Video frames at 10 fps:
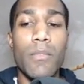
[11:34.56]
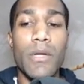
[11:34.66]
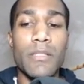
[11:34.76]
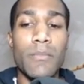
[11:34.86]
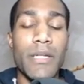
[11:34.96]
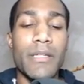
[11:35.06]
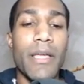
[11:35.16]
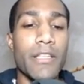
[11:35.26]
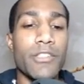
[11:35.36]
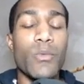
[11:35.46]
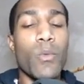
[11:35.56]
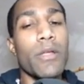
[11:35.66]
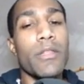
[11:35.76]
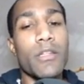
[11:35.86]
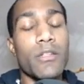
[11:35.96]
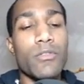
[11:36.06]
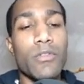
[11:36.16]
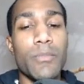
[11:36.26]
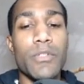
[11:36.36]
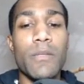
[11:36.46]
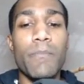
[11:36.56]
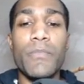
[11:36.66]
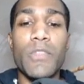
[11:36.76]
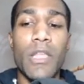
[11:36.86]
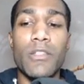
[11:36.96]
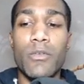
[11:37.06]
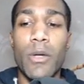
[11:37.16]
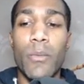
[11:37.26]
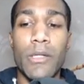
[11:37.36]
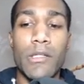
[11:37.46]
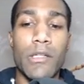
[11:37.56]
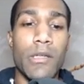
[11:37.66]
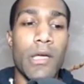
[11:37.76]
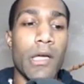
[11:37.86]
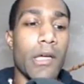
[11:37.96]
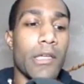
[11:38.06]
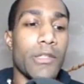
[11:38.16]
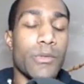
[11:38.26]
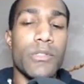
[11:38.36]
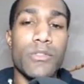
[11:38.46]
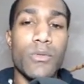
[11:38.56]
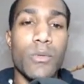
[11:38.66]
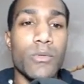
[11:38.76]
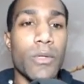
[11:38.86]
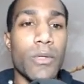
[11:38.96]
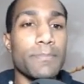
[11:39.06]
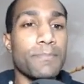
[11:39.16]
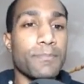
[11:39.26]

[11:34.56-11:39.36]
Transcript: as many tags as you want in the description, that's a great way to use this tool as well.